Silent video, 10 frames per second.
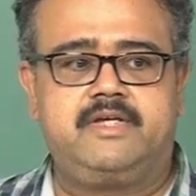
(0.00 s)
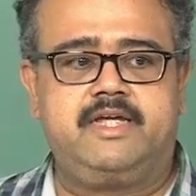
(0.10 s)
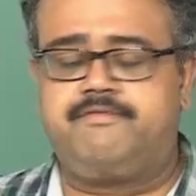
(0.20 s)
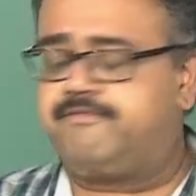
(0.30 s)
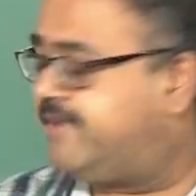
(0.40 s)

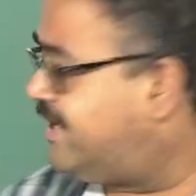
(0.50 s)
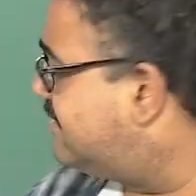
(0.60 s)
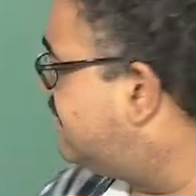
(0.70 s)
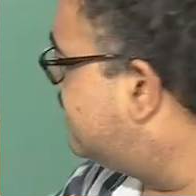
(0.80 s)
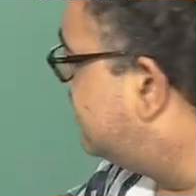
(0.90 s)
If
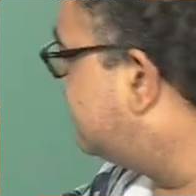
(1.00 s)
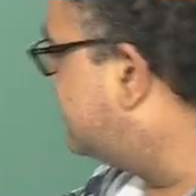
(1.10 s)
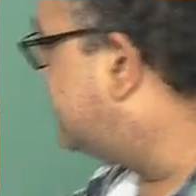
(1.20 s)
x is